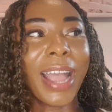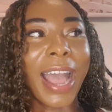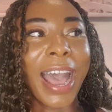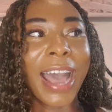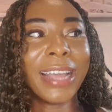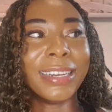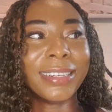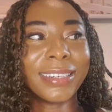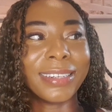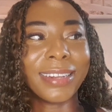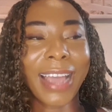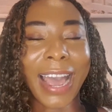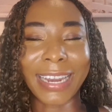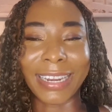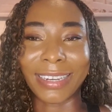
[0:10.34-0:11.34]
And
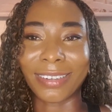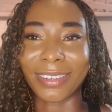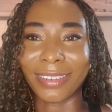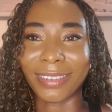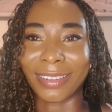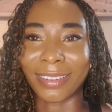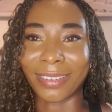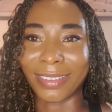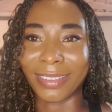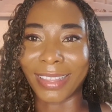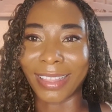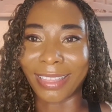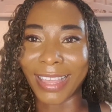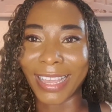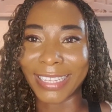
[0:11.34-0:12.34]

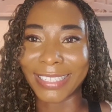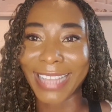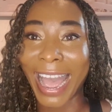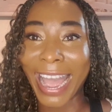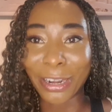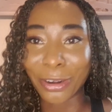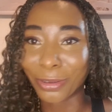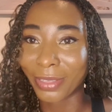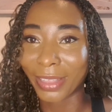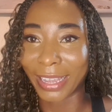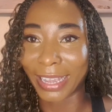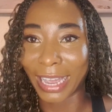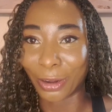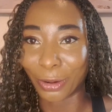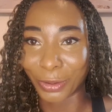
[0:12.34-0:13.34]
the thing is, I don't
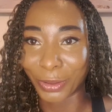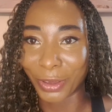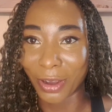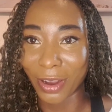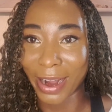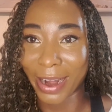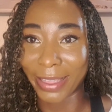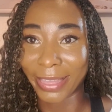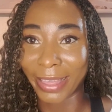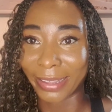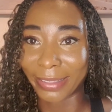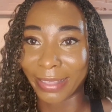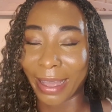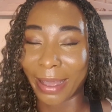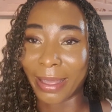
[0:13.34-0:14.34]
think I look younger. I
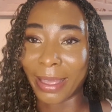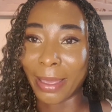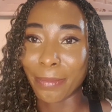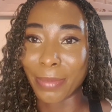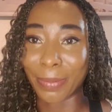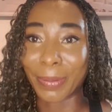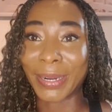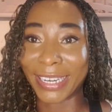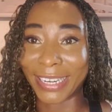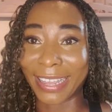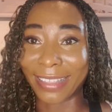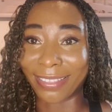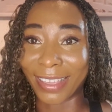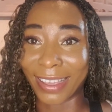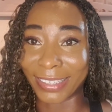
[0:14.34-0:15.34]
think that people in their
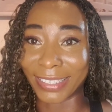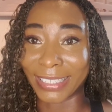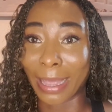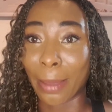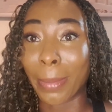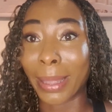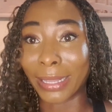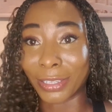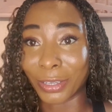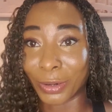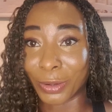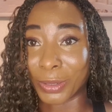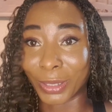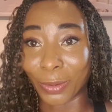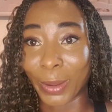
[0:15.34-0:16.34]
30s are meant to
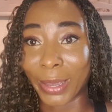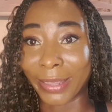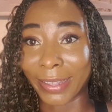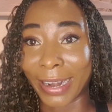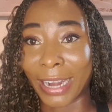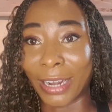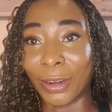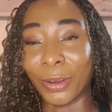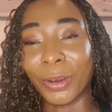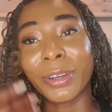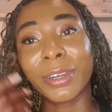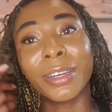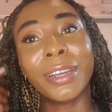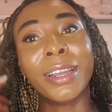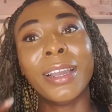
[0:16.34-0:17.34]
look the way that I
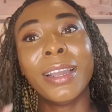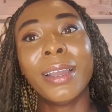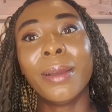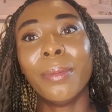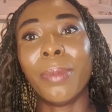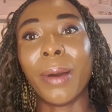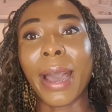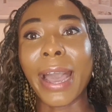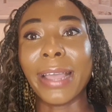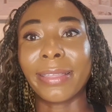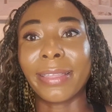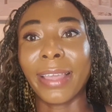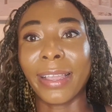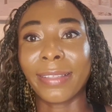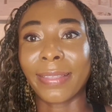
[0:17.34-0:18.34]
look. But I
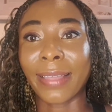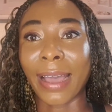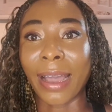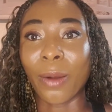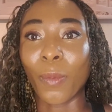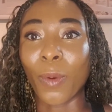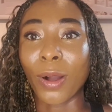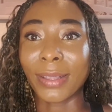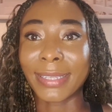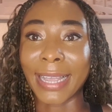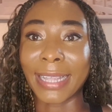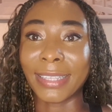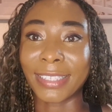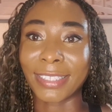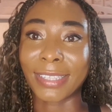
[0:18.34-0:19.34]
think that what
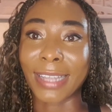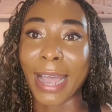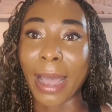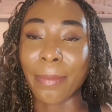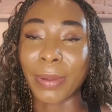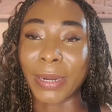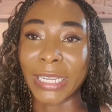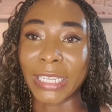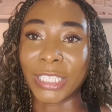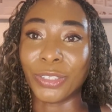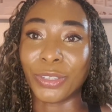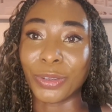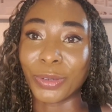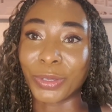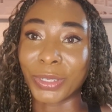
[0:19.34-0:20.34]
tends to happen is
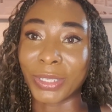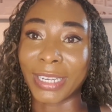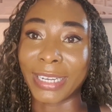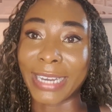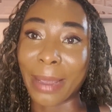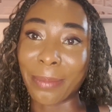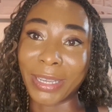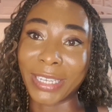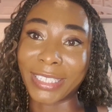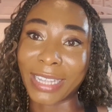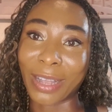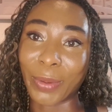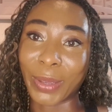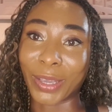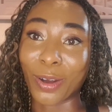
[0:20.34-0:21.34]
due to the damage
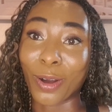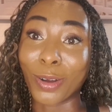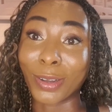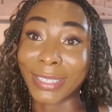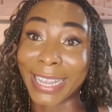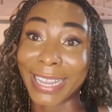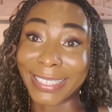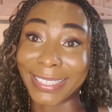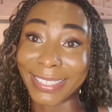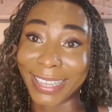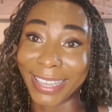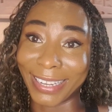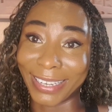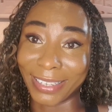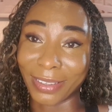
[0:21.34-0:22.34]
that we cause our
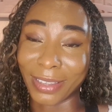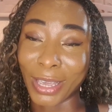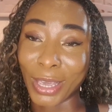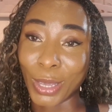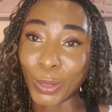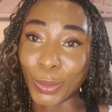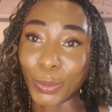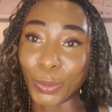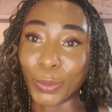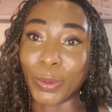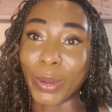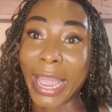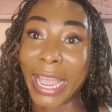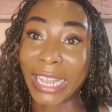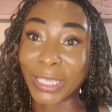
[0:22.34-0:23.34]
skin
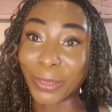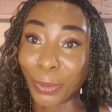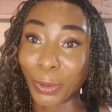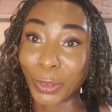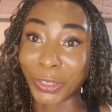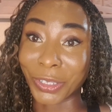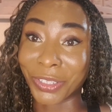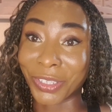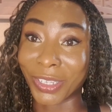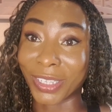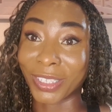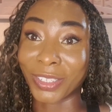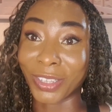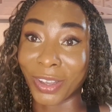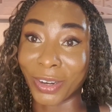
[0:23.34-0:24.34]
through exposure to the
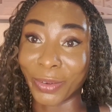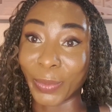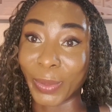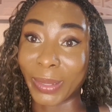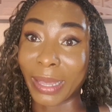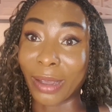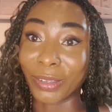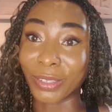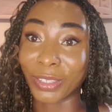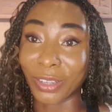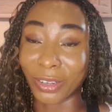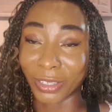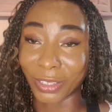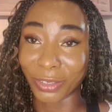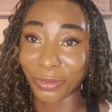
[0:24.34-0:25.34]
sun without
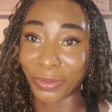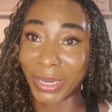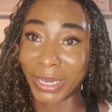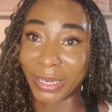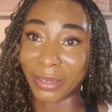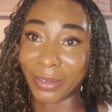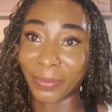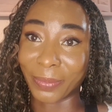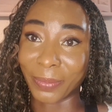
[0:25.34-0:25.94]
sunscreen,